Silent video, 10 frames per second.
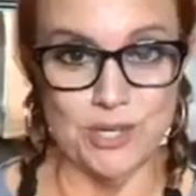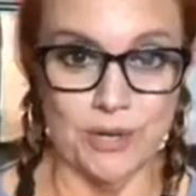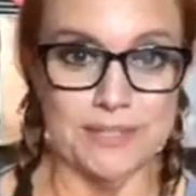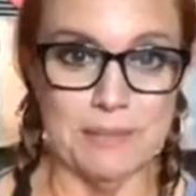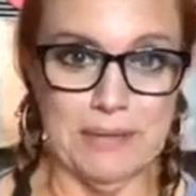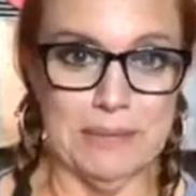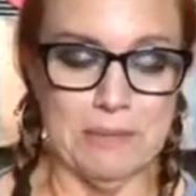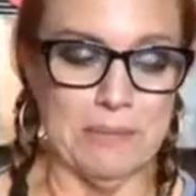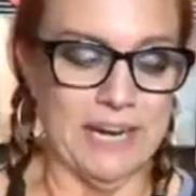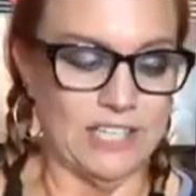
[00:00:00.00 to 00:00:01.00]
But you notice I picked
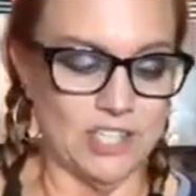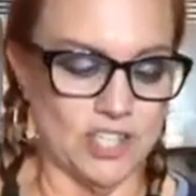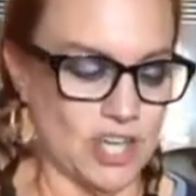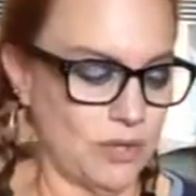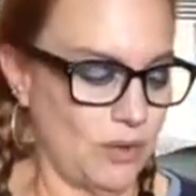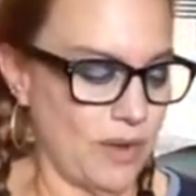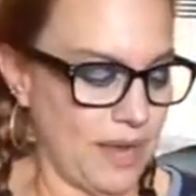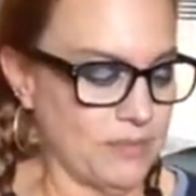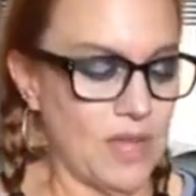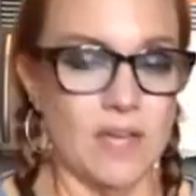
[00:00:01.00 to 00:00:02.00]
up the bananas to show you.
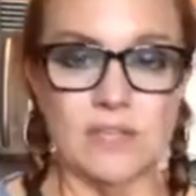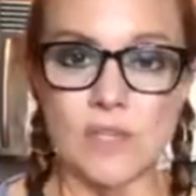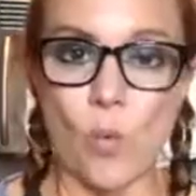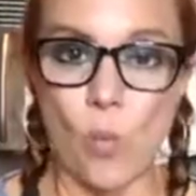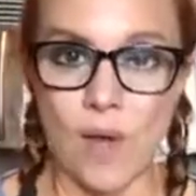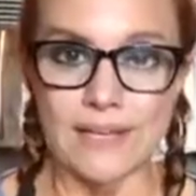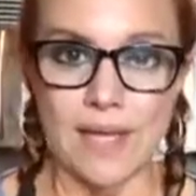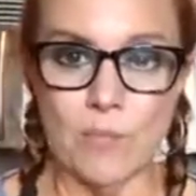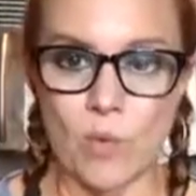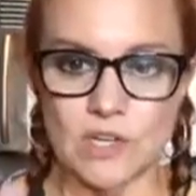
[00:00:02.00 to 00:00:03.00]
Okay, so
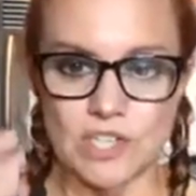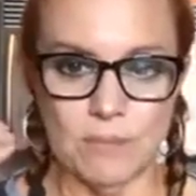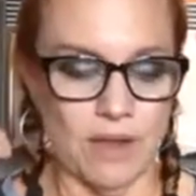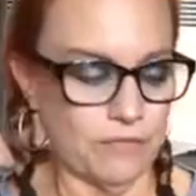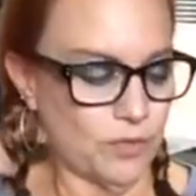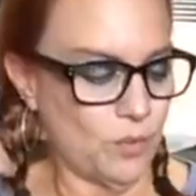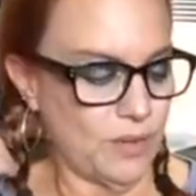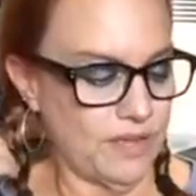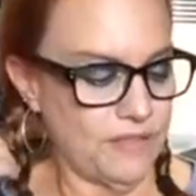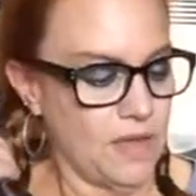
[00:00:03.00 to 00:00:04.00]
what I'm washing my
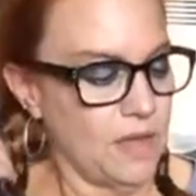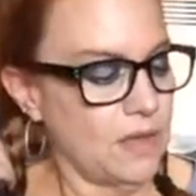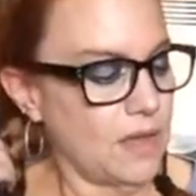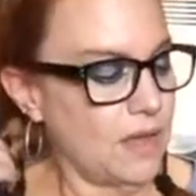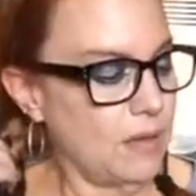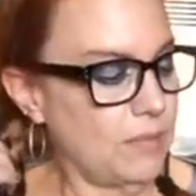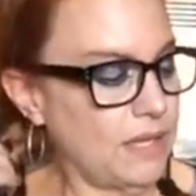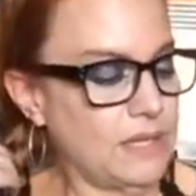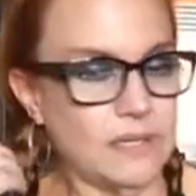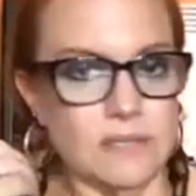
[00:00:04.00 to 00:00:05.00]
fruit with
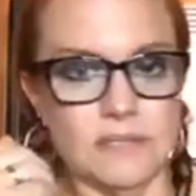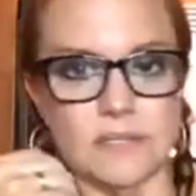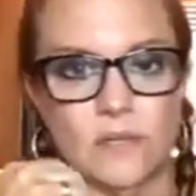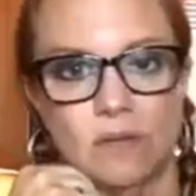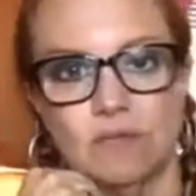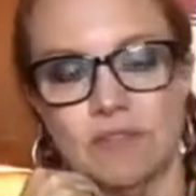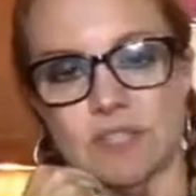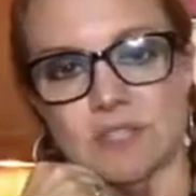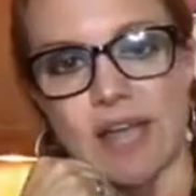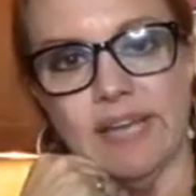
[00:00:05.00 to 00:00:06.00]
um, is
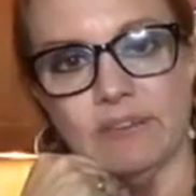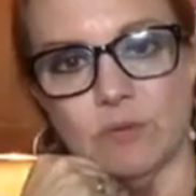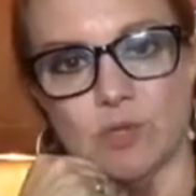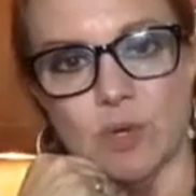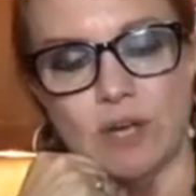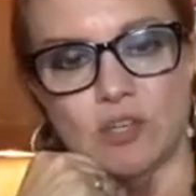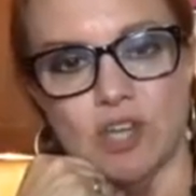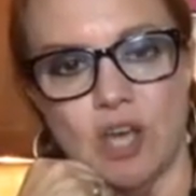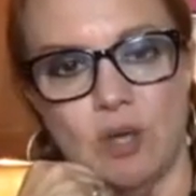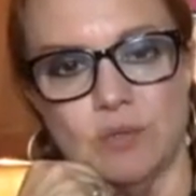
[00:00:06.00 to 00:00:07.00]
this is, I get it from Trader
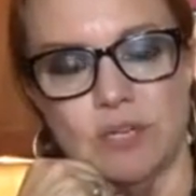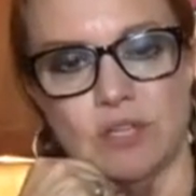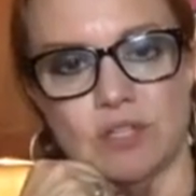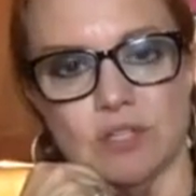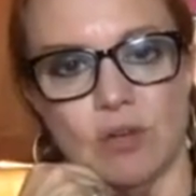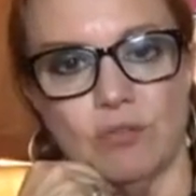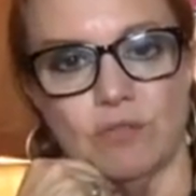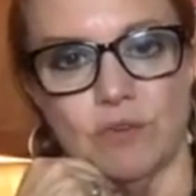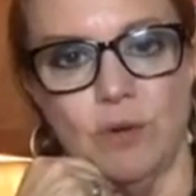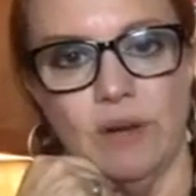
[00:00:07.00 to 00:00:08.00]
Joe's and it's just
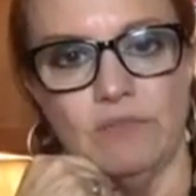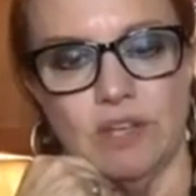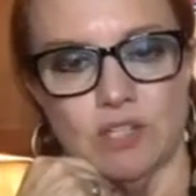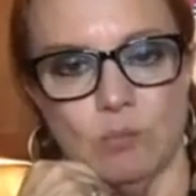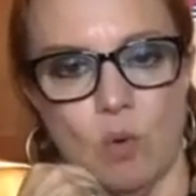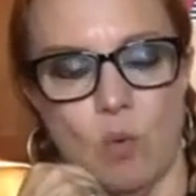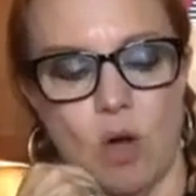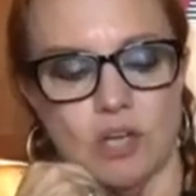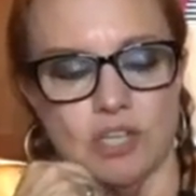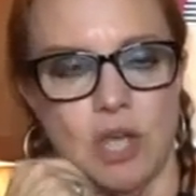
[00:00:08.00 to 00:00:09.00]
called fruit and vegetable
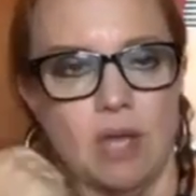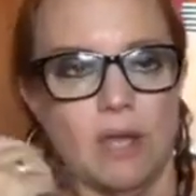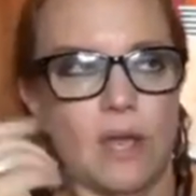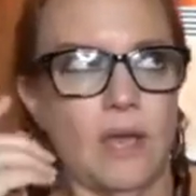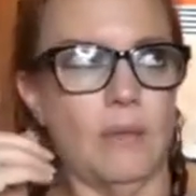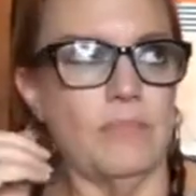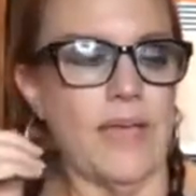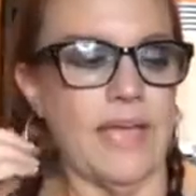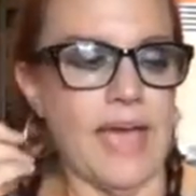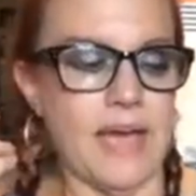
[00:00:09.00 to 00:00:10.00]
wash. Um,
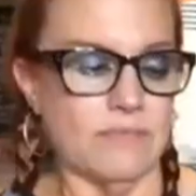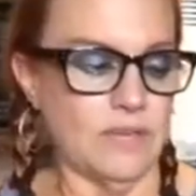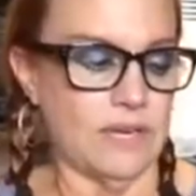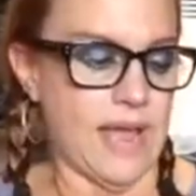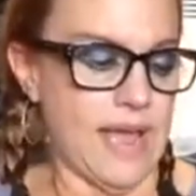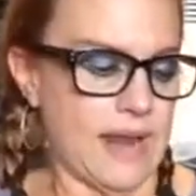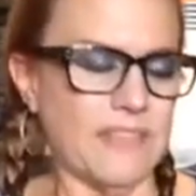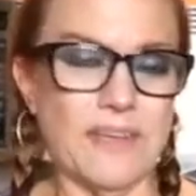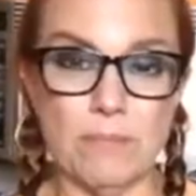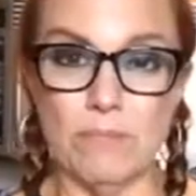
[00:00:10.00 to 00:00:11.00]
they have it at,
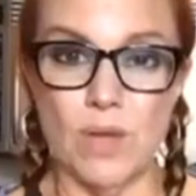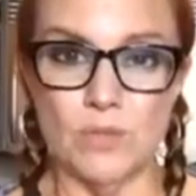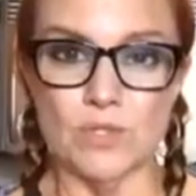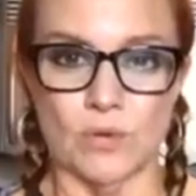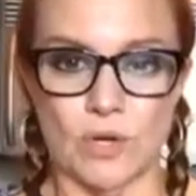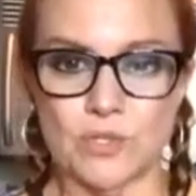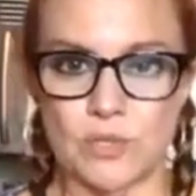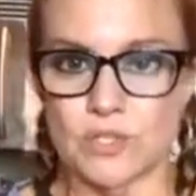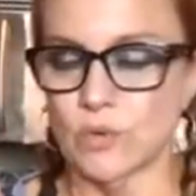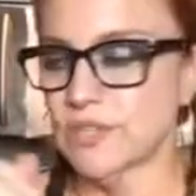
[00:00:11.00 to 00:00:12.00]
I think most
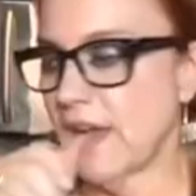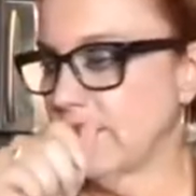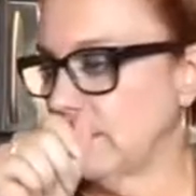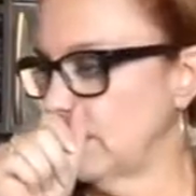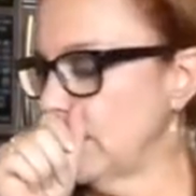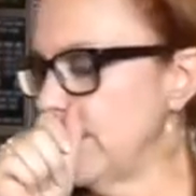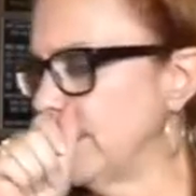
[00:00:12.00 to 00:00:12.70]
grocery stores have it.